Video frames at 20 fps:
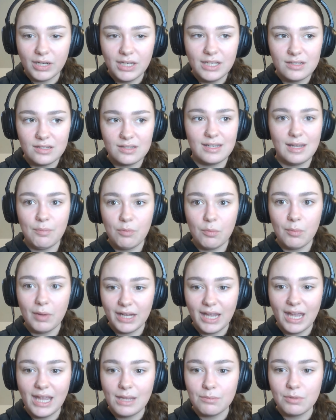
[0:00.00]
I need to step up
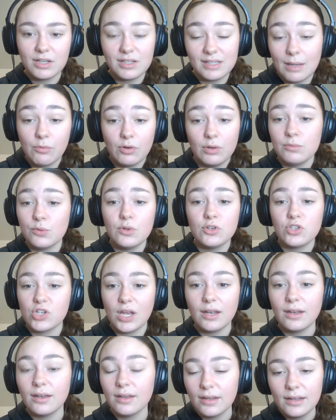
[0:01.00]
my game because Amorim's
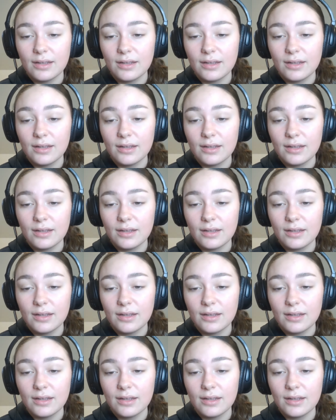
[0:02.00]
watching.